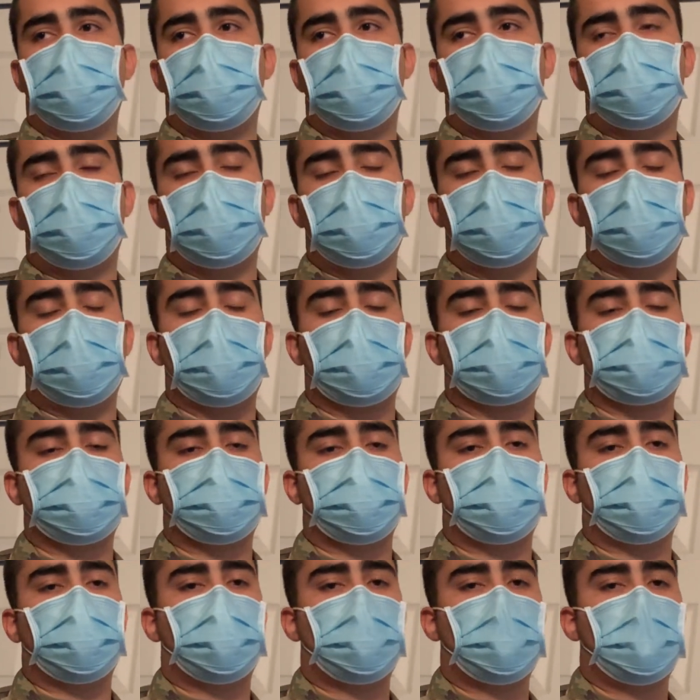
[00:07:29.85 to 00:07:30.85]
would be an
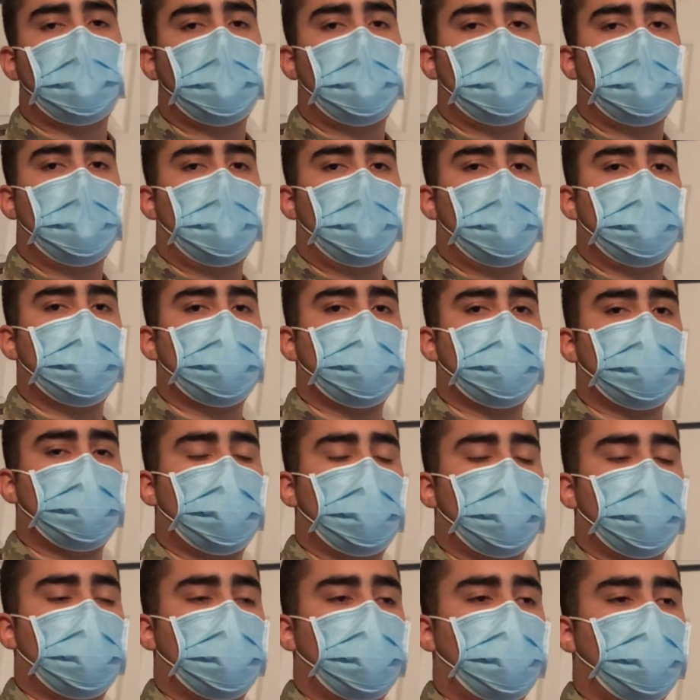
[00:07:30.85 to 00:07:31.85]
expert in
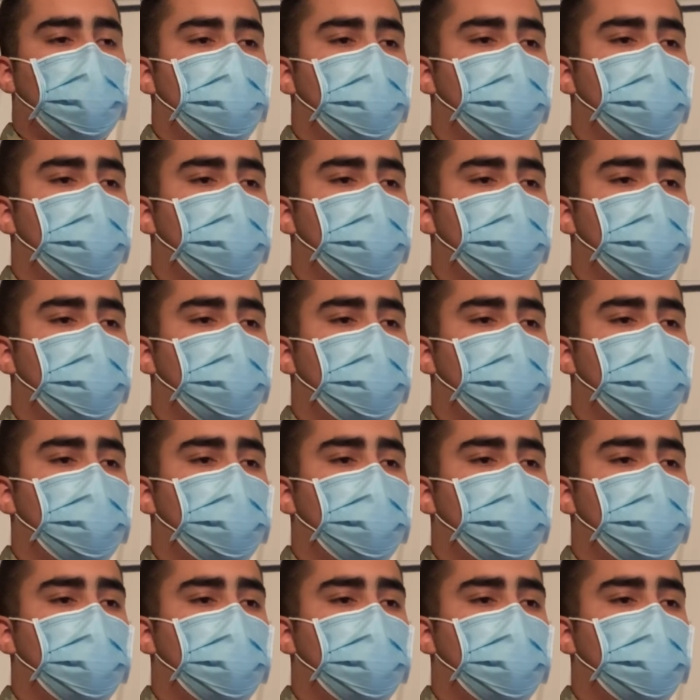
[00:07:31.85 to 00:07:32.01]
shooting,